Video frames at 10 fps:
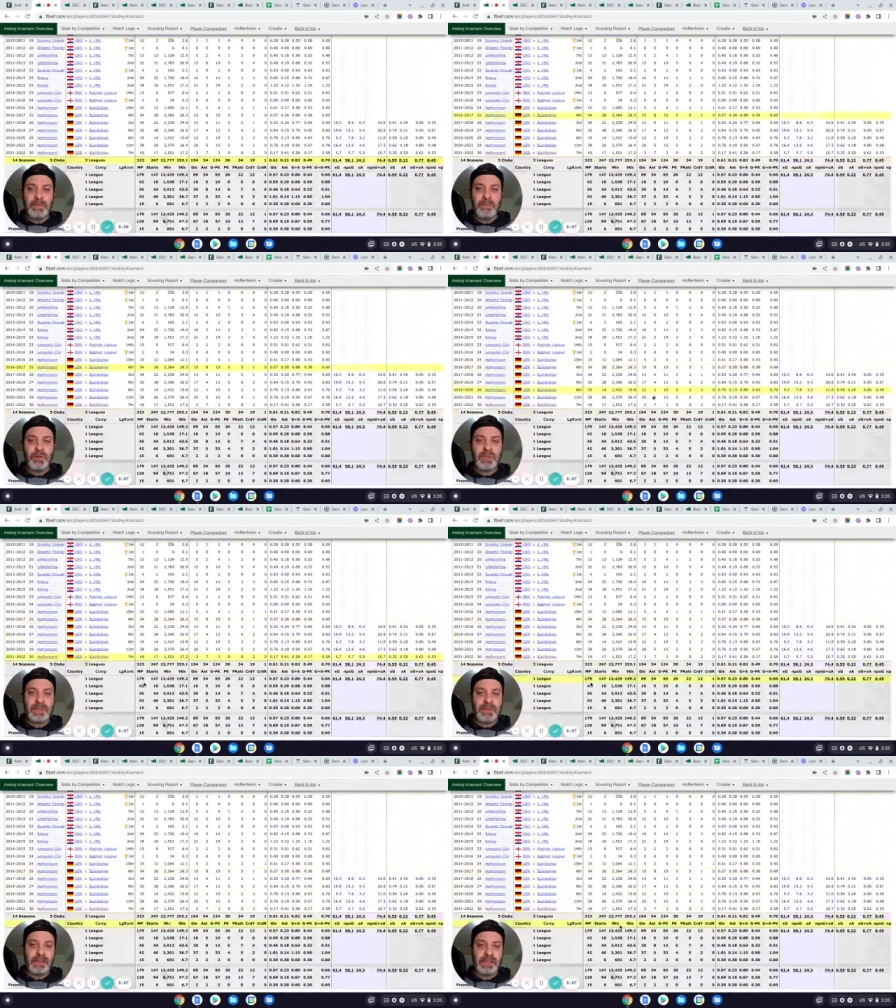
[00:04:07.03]
But more
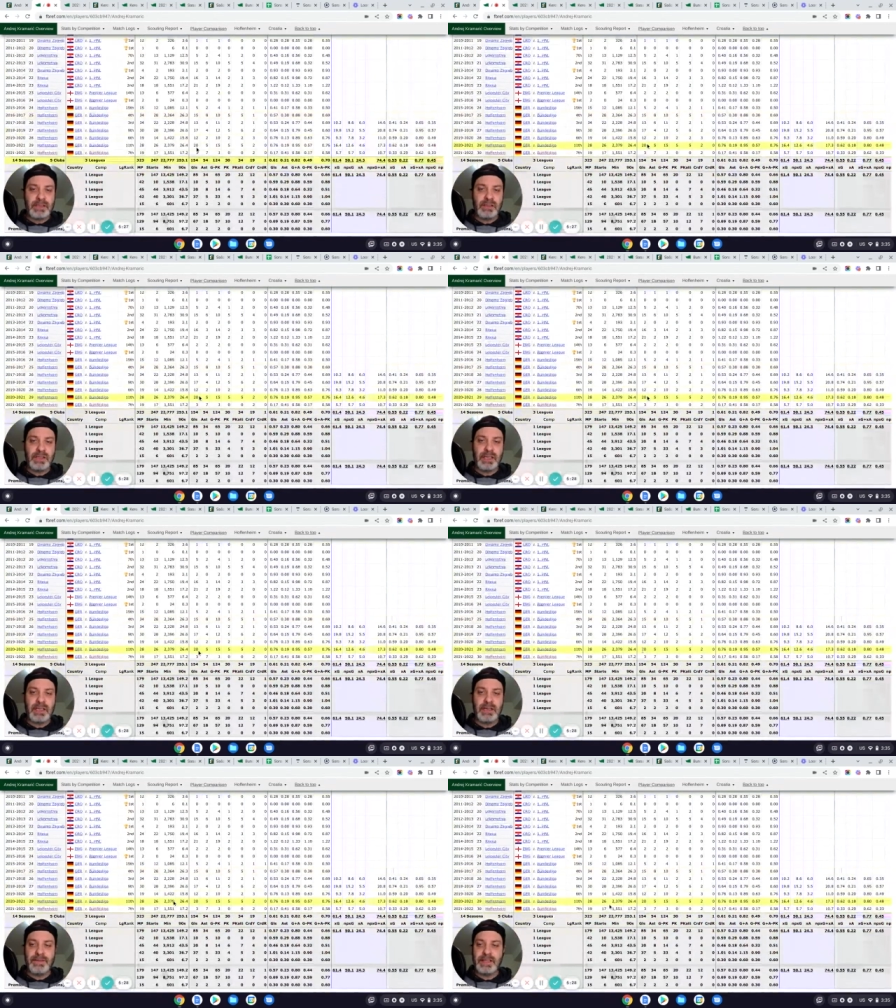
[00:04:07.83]
specifically, let's look
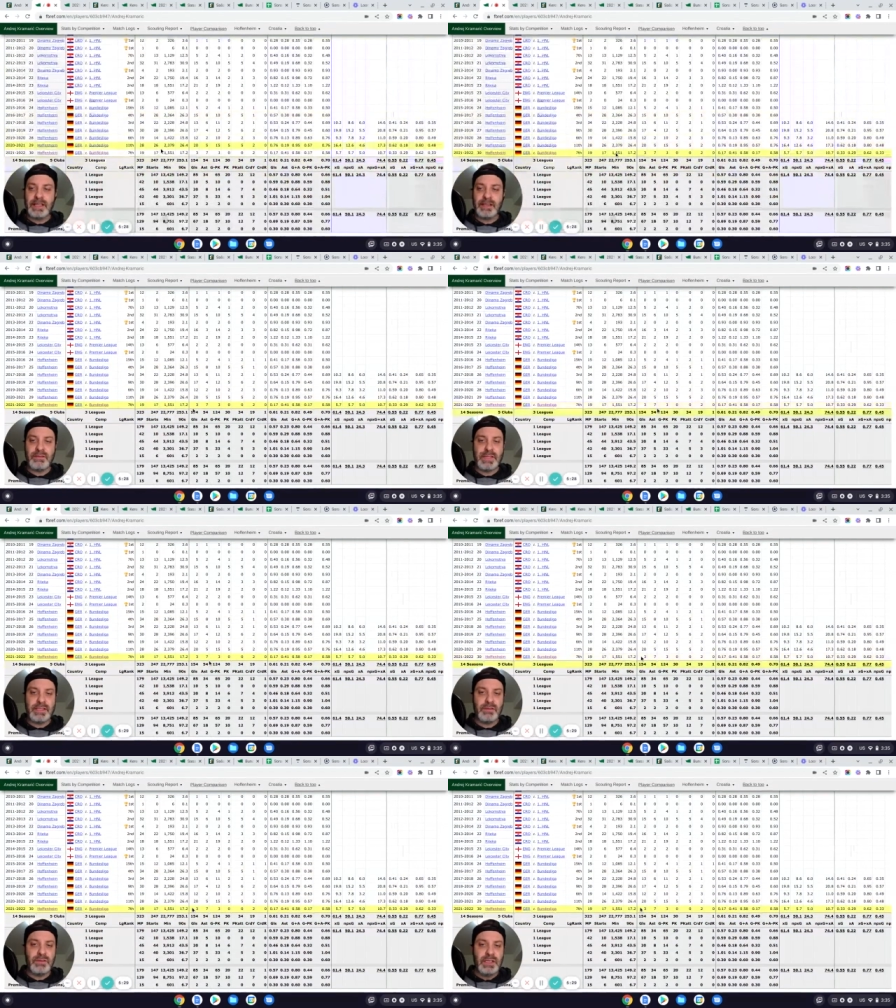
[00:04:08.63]
at kind of his
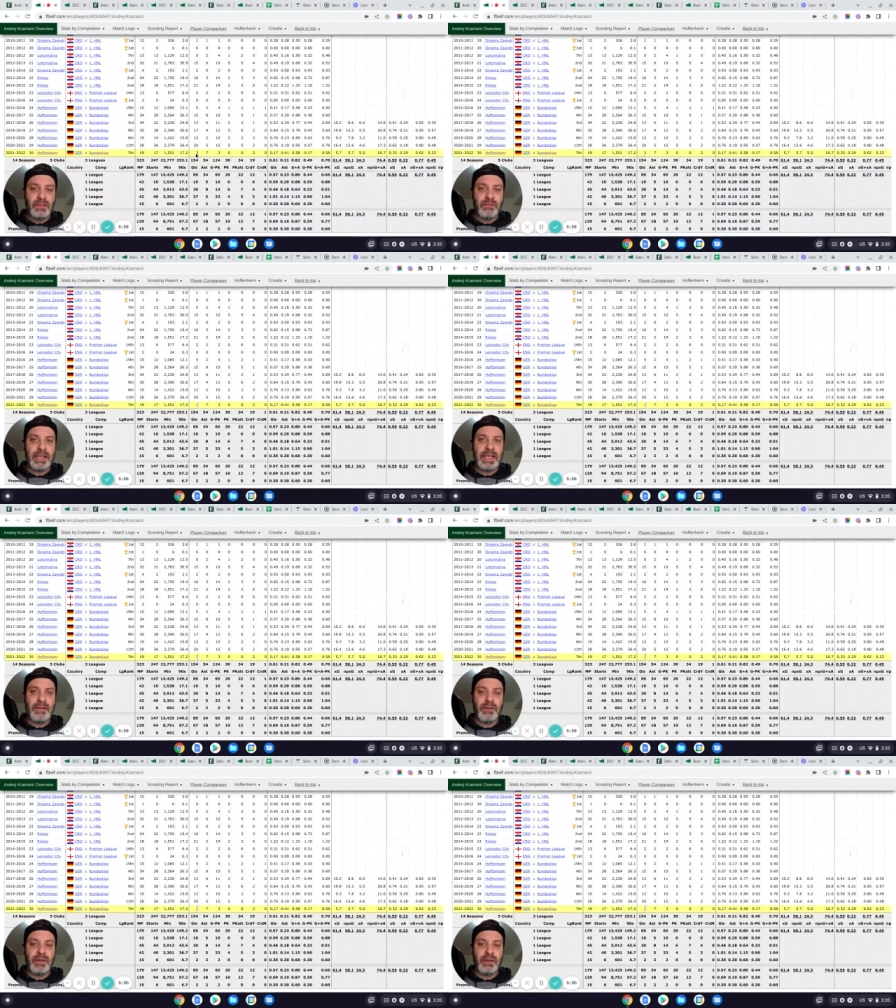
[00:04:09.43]
history. So right
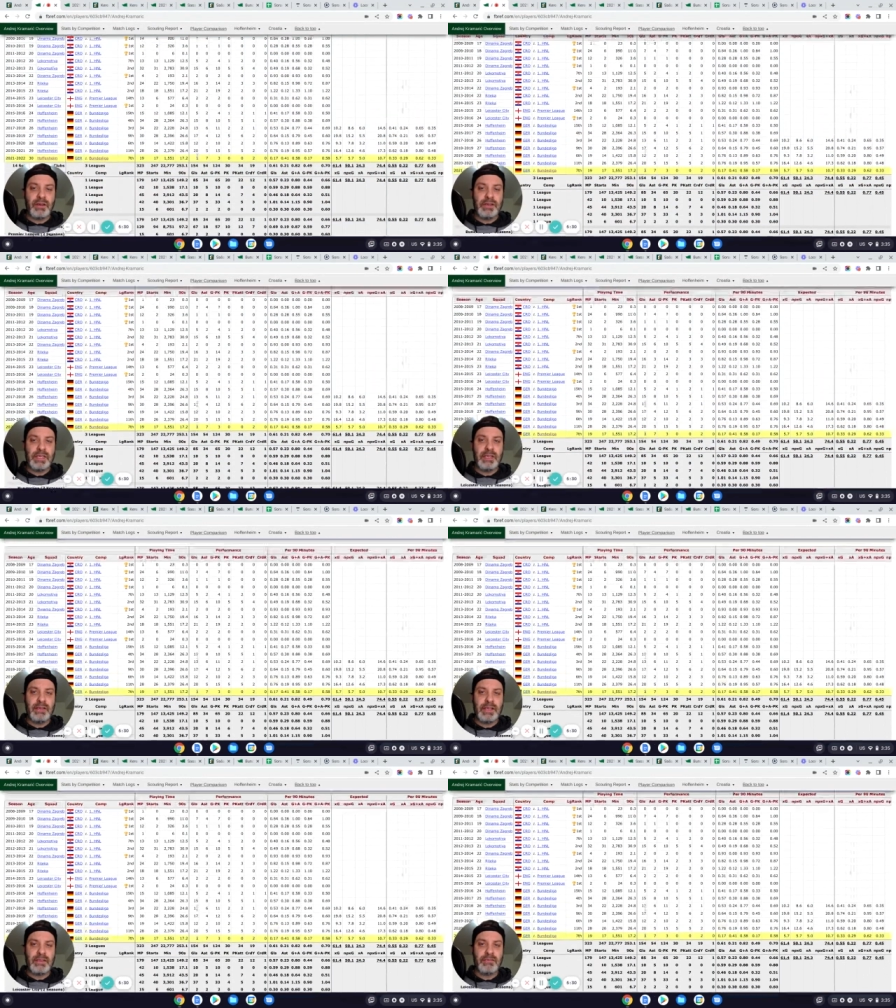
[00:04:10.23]
now on the
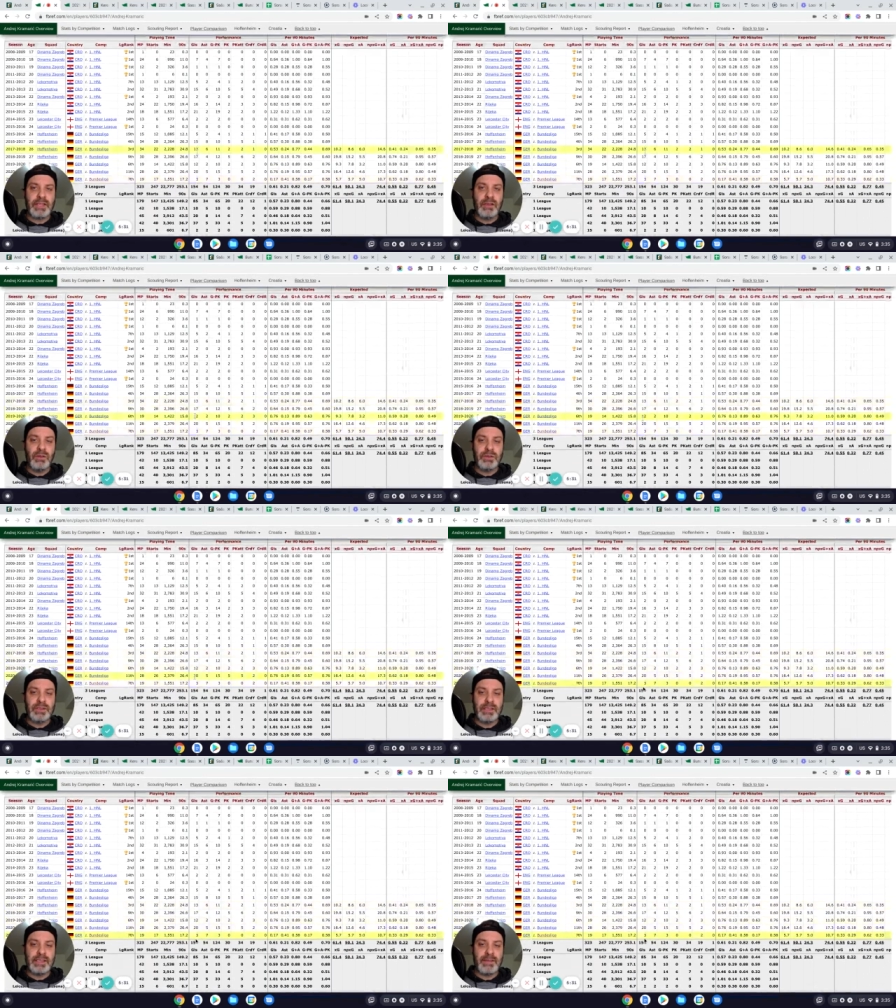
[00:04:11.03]
year, he has 3
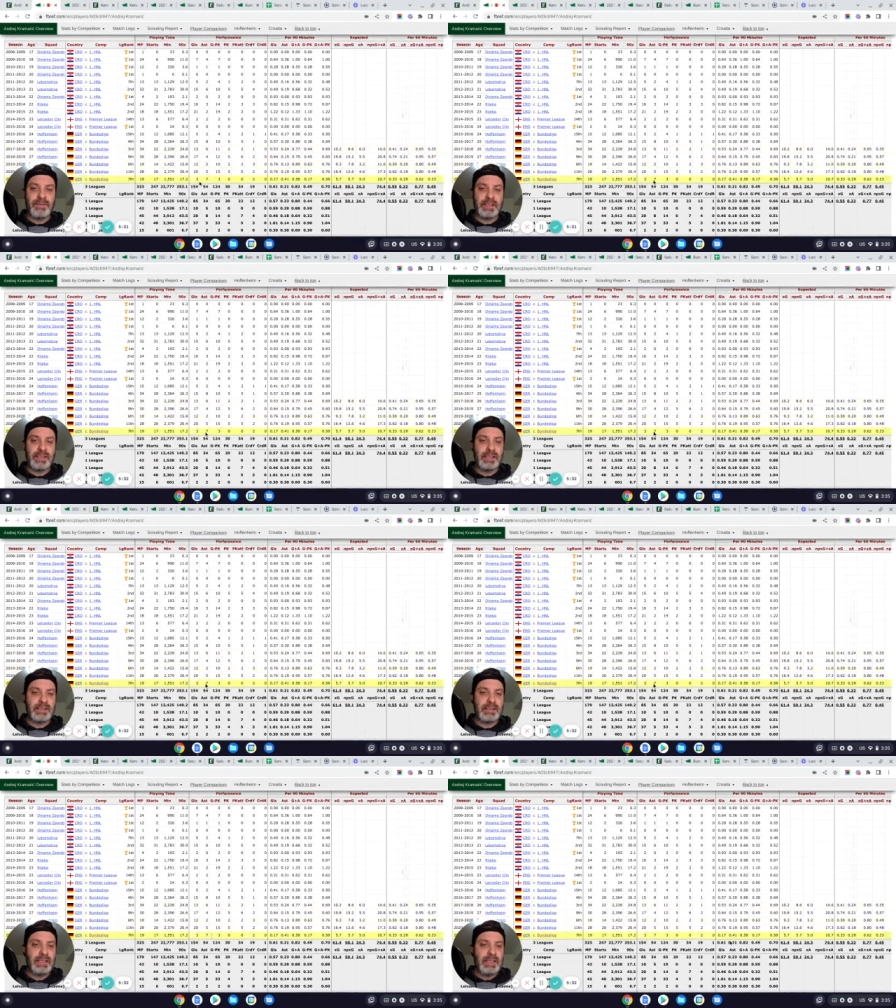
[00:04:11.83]
goals and 7
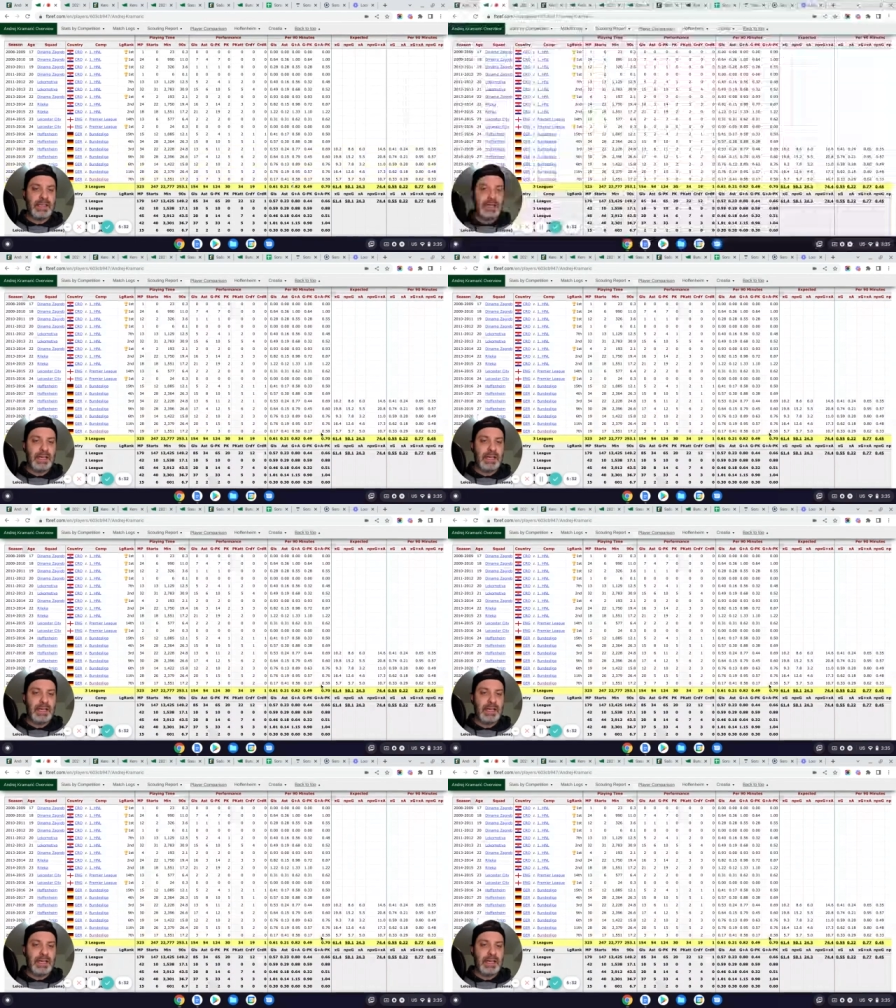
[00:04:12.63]
assists